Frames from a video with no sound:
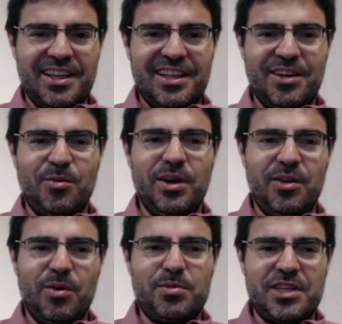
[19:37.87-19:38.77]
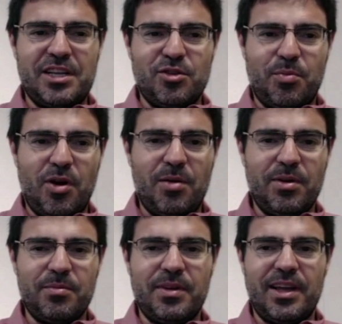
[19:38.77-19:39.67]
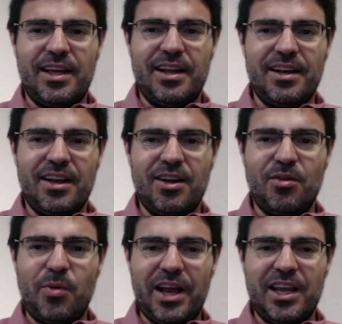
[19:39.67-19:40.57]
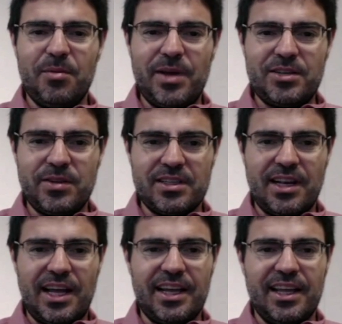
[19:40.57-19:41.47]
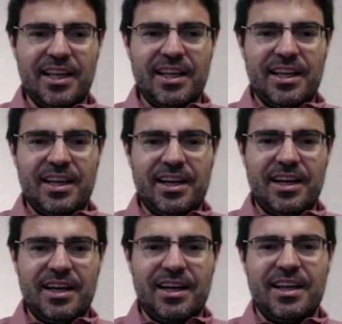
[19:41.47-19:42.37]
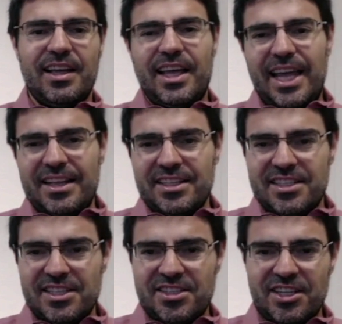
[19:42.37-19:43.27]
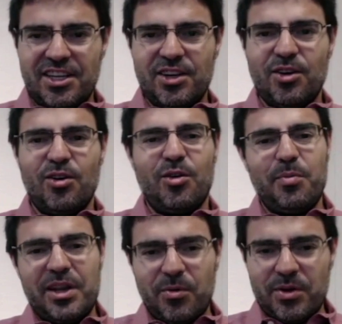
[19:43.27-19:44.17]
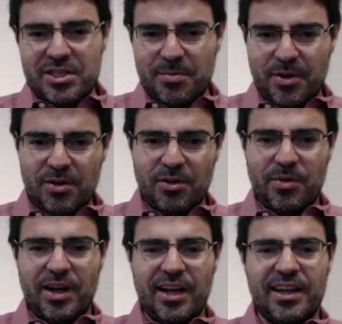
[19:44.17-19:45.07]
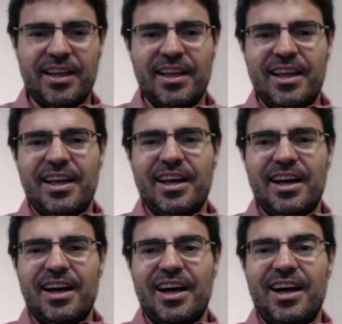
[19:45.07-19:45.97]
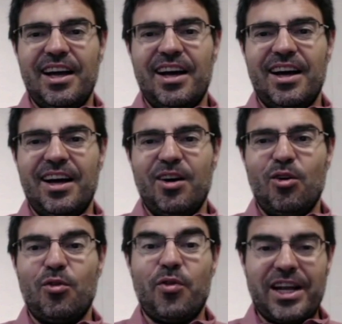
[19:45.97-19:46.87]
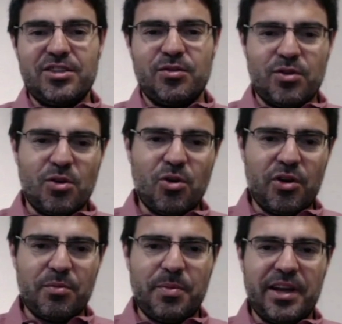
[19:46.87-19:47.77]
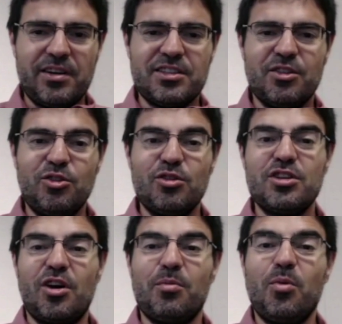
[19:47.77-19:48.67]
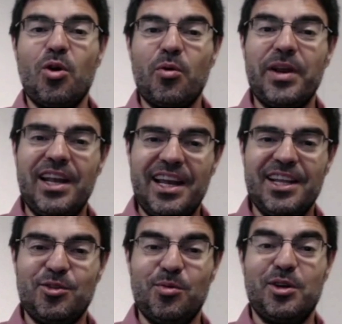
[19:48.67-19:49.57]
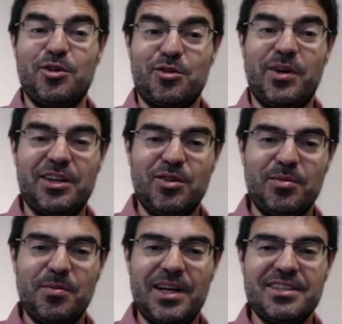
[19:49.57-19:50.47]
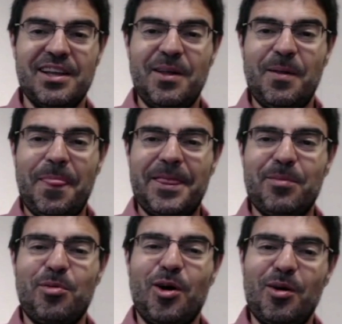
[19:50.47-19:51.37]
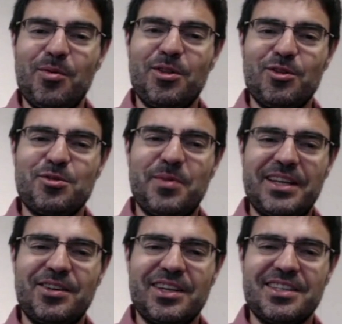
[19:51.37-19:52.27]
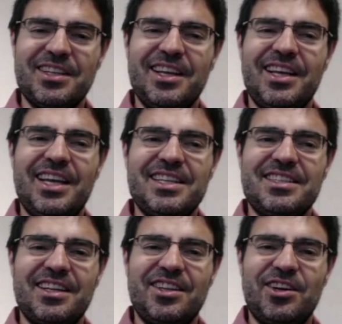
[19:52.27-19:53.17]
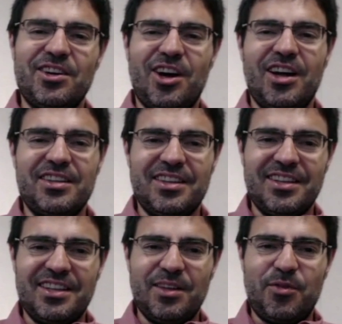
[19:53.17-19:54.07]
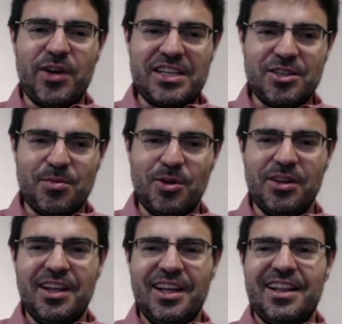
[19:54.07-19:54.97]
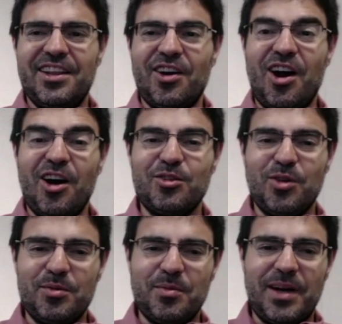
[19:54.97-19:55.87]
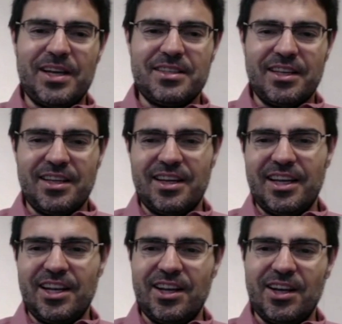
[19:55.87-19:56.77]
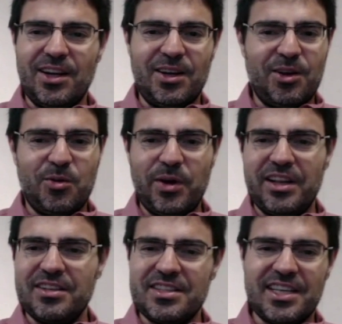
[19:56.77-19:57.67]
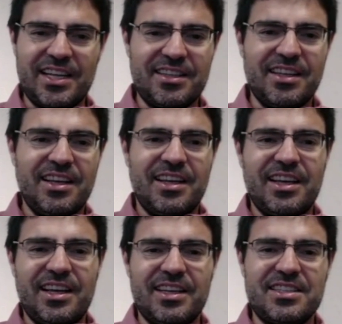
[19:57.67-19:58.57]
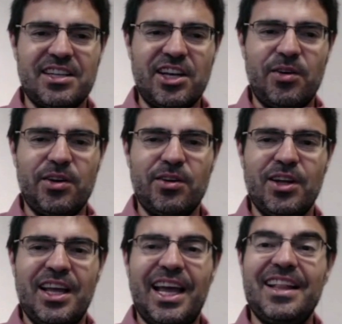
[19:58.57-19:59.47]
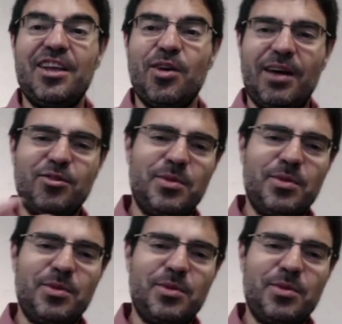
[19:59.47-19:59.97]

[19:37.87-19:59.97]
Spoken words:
that really represents your problem. And ranking metrics like NDCG or mean reciprocal rank or fraction of concordant pairs, those are more related to what you're trying to optimize. The problem with those metrics is that they're not differentiable. They're hard to optimize in a gradient descent scenario, and then you have to